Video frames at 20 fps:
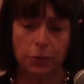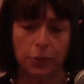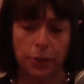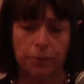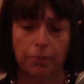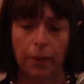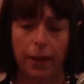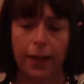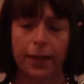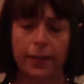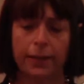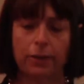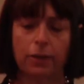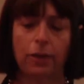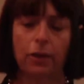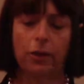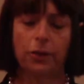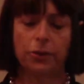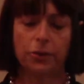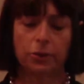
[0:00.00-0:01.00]
we might
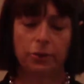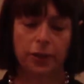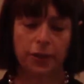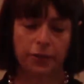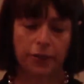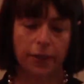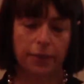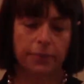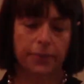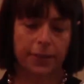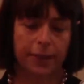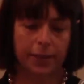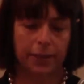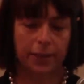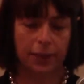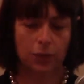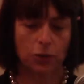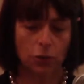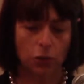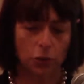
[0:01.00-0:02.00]
also give them
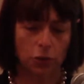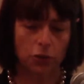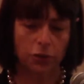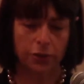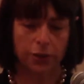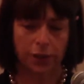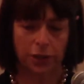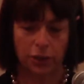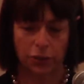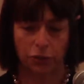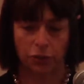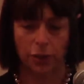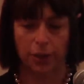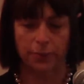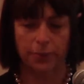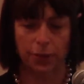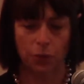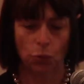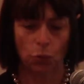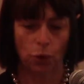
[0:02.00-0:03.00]
sentence starters, sentence
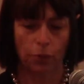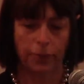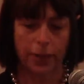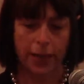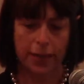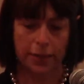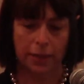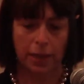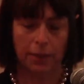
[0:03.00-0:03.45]
frames, and word banks.